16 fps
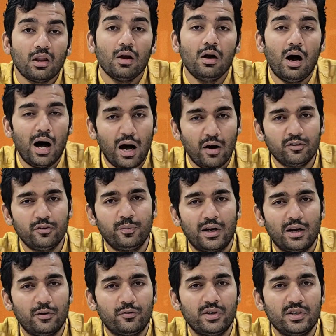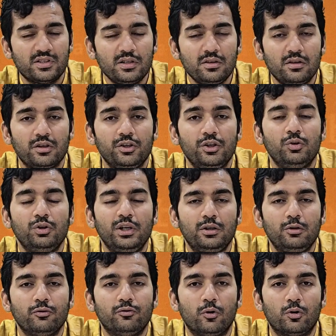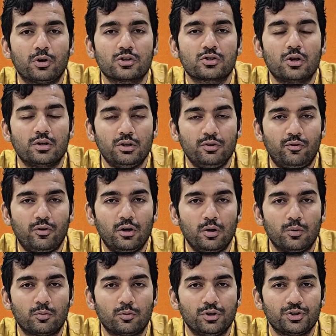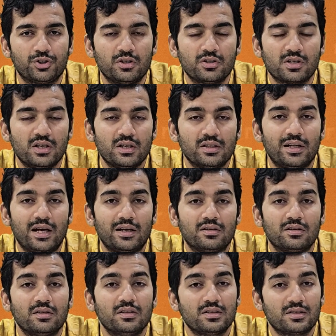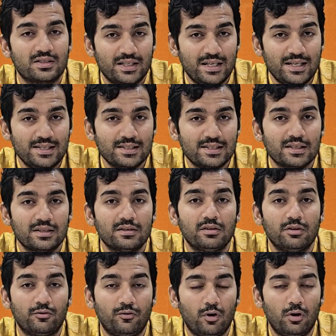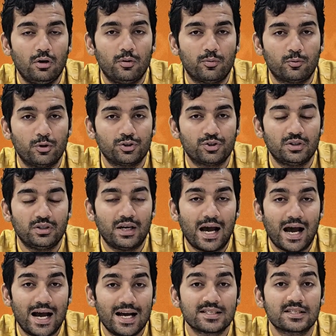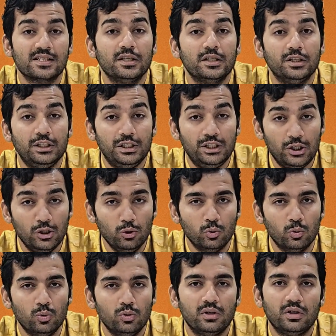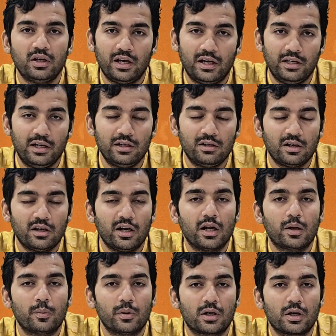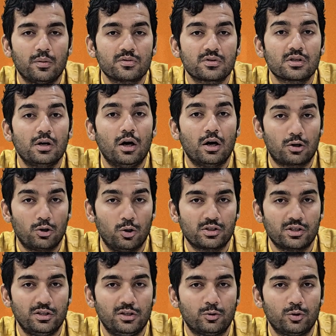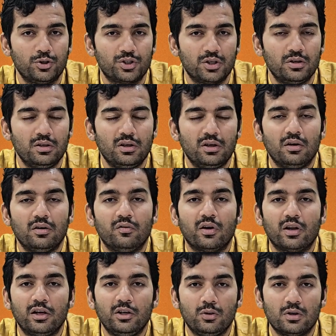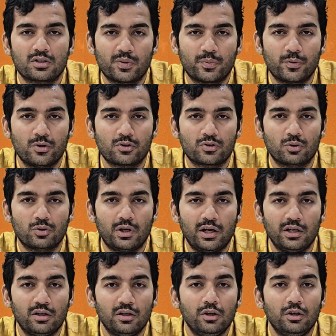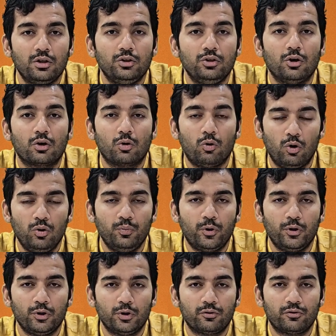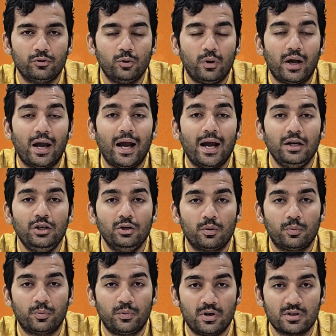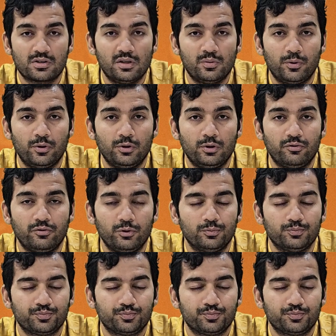after paraphrasing, you need to focus on the follow-up questions, that since the follow-up question has you in it, it becomes a closed-ended question wherein you are supposed to write your own point of view and your personal point of view.